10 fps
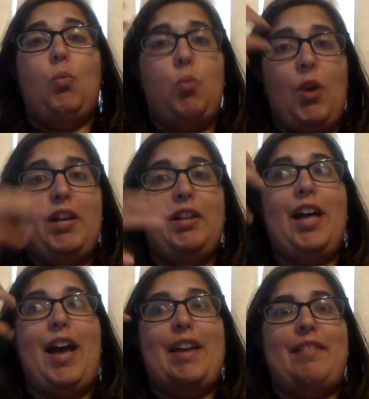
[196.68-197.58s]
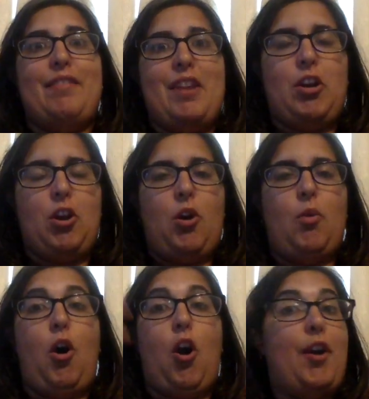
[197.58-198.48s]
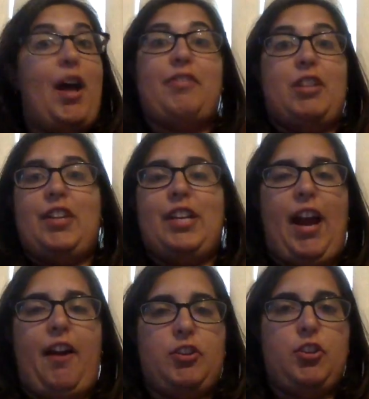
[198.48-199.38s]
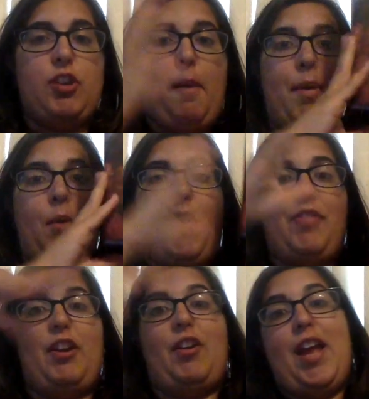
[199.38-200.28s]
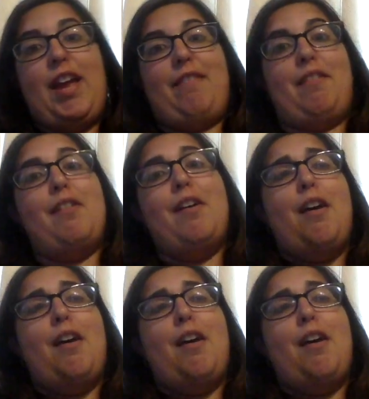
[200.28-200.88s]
Will and Nico are not the lead characters, but when they're in